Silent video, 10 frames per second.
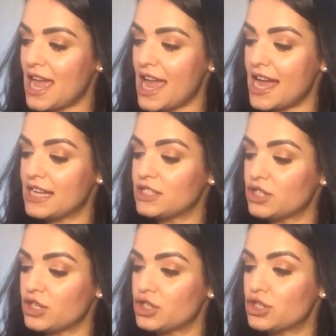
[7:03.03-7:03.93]
And
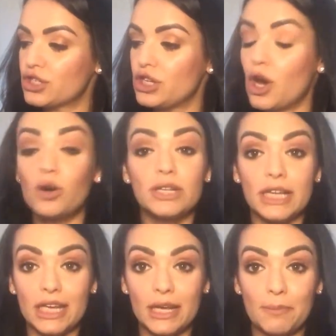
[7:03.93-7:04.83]

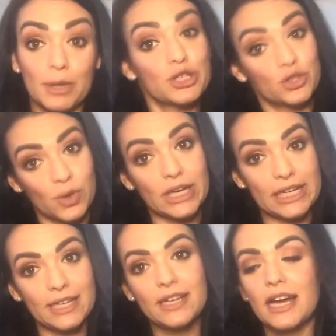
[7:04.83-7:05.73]
slowly but
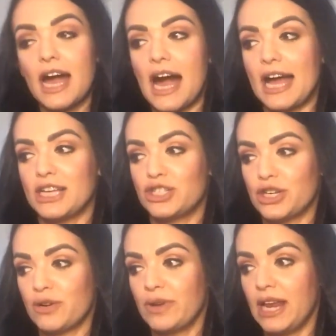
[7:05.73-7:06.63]
surely, I
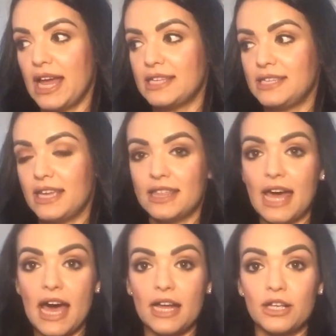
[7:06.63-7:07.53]
started realizing
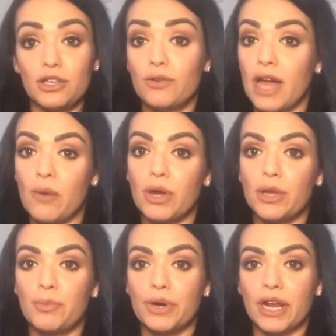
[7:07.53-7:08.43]
that you get what
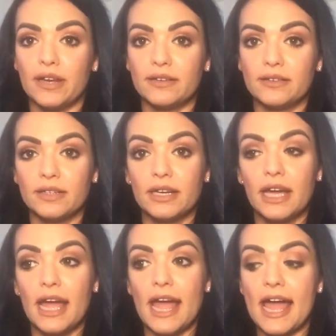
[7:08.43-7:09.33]
you put in.
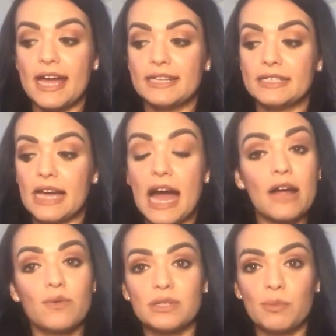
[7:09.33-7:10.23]
And
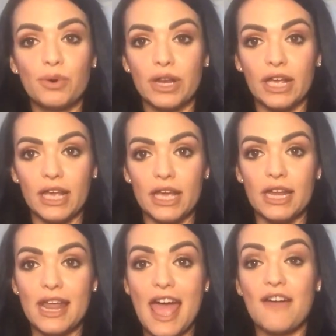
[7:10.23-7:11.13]
I wasn't putting
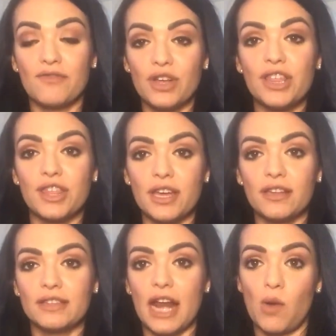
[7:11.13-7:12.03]
in
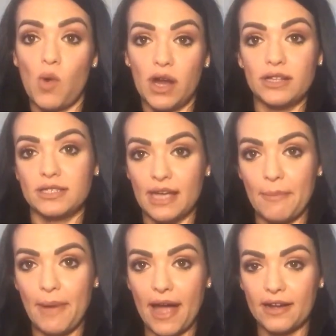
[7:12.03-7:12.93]
everything that I wanted to
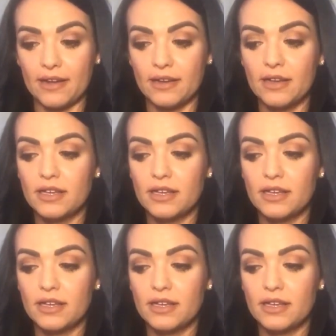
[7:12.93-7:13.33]
get back.